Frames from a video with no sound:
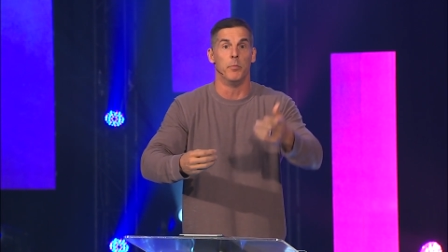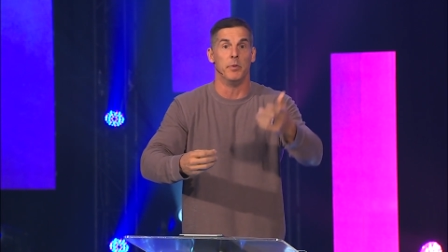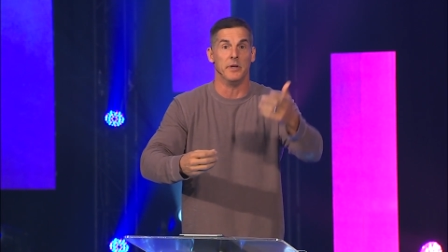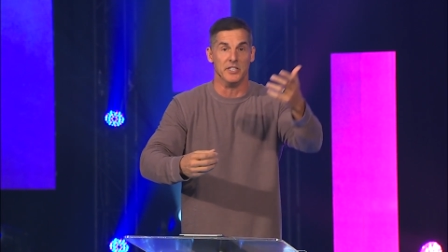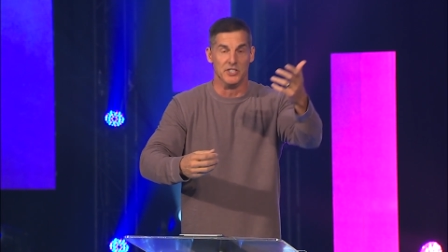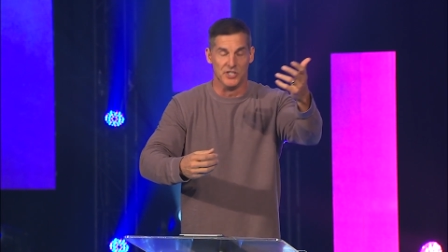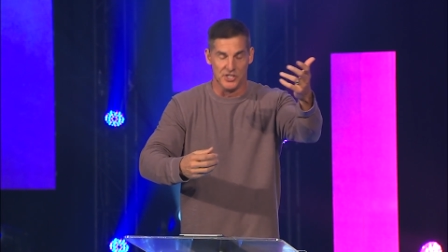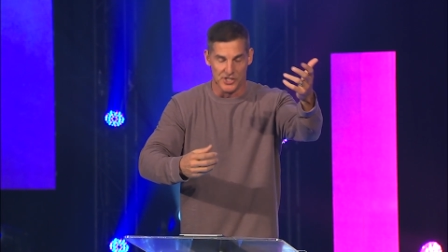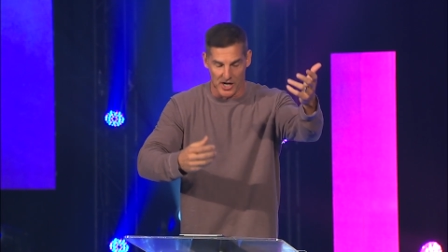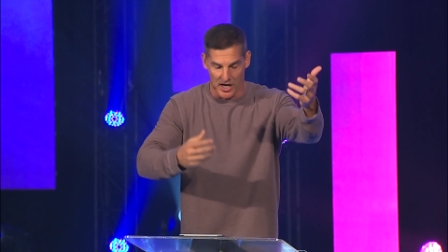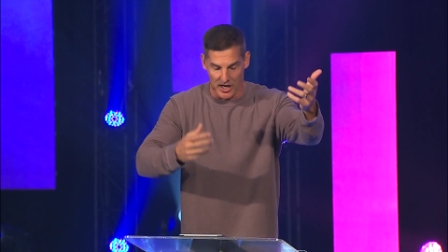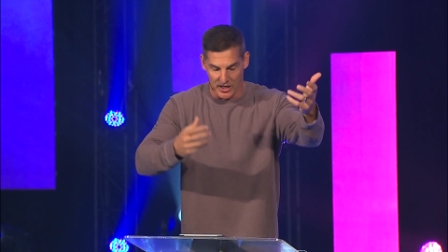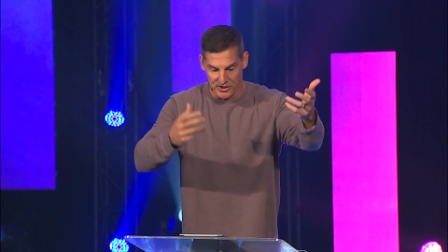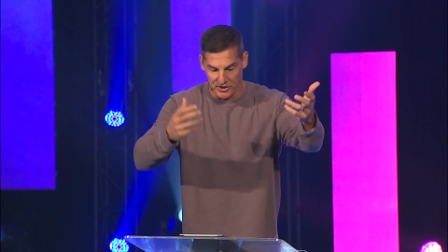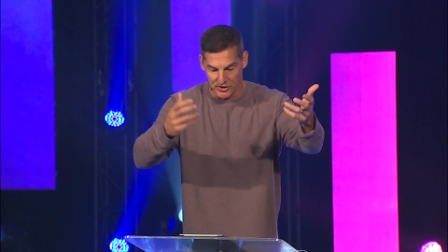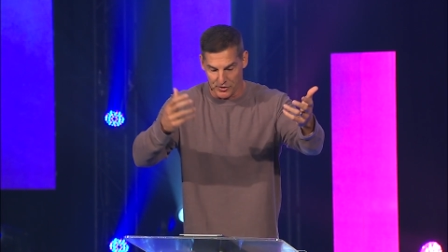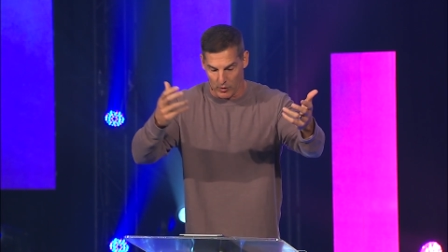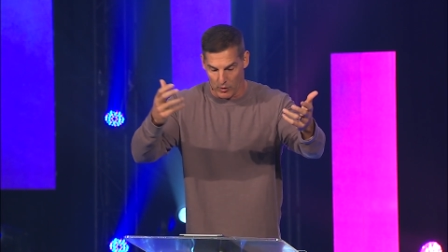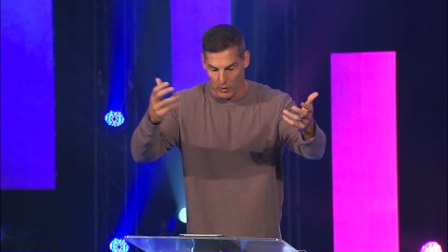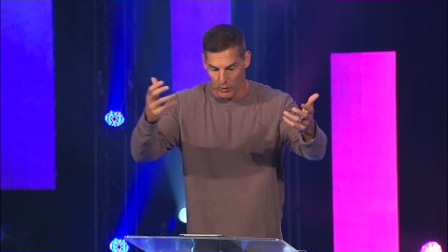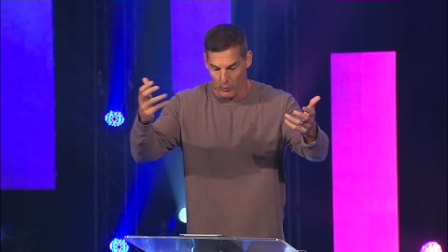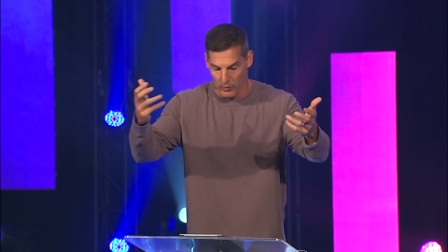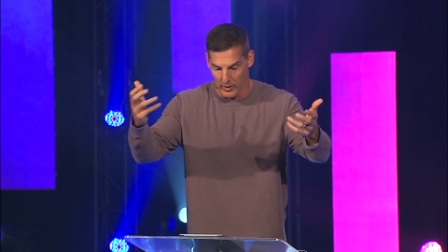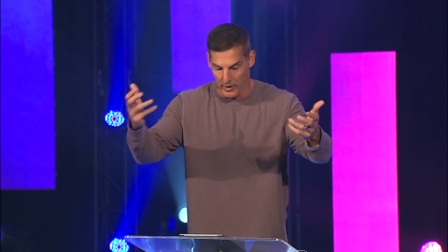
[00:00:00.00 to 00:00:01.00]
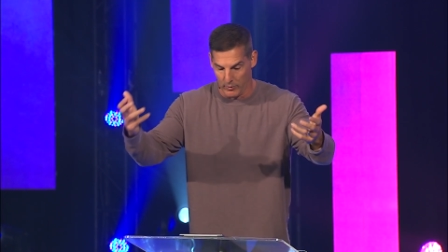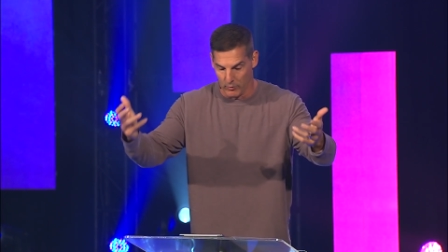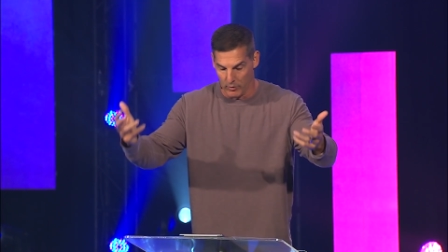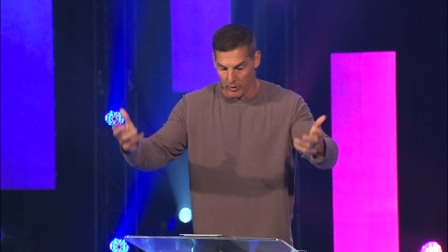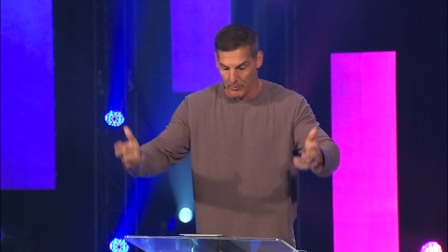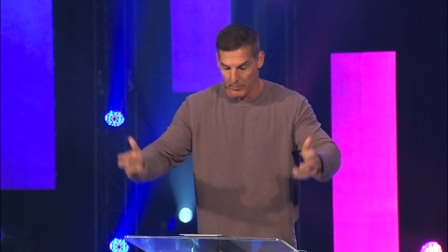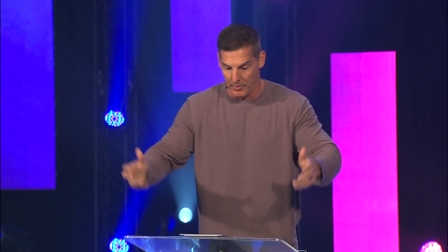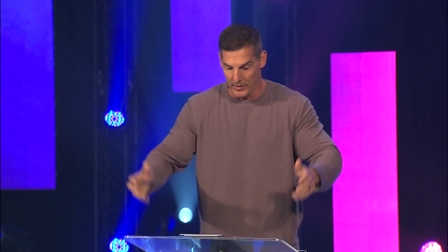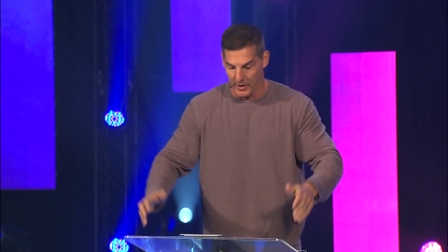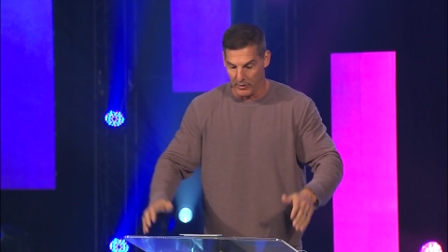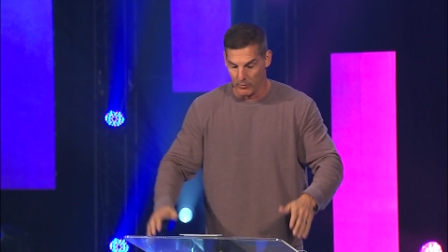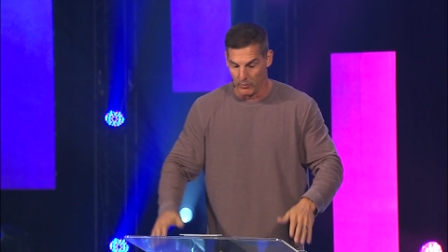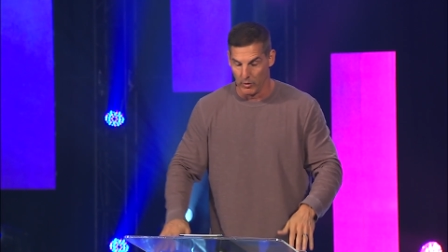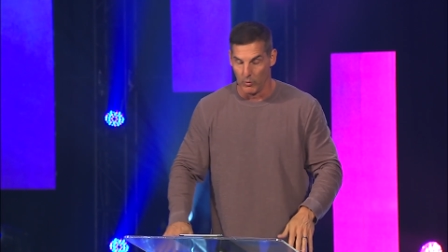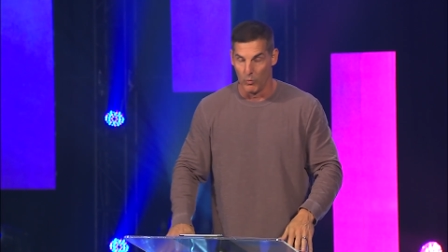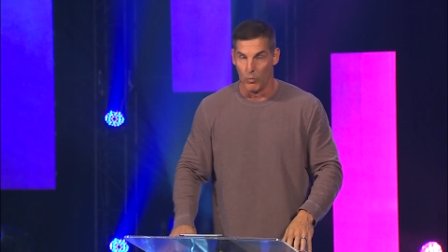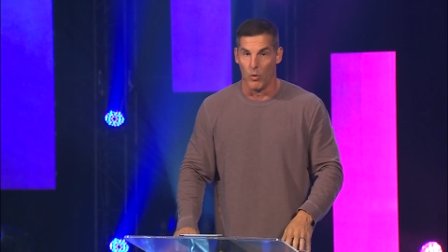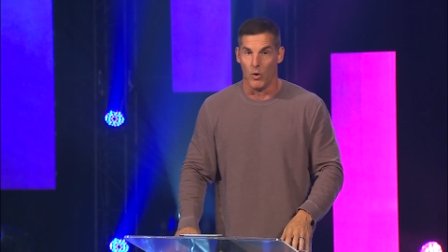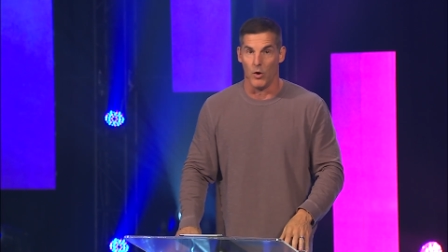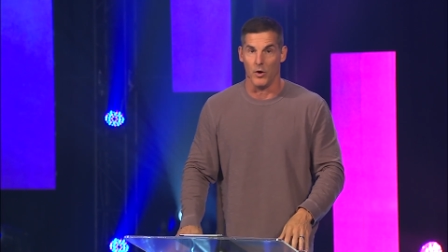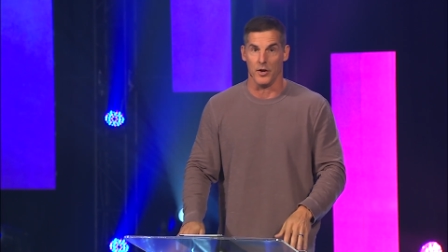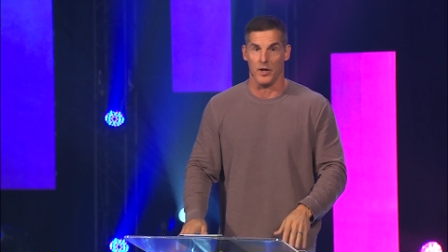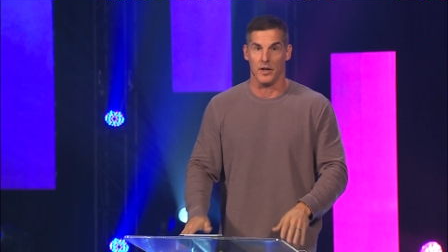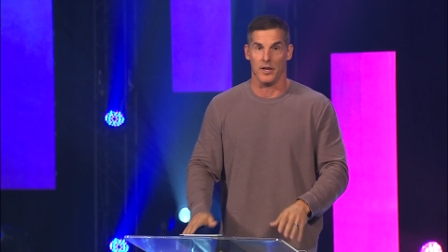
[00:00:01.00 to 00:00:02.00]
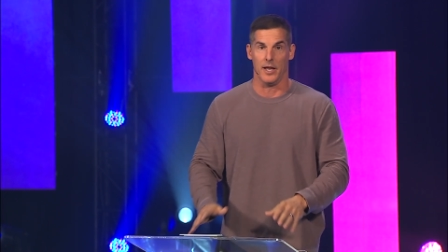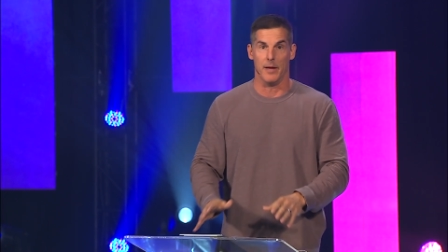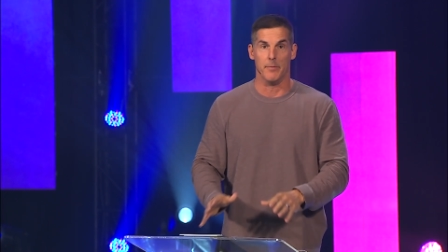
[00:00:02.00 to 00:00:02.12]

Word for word: be judged or we will be rewarded.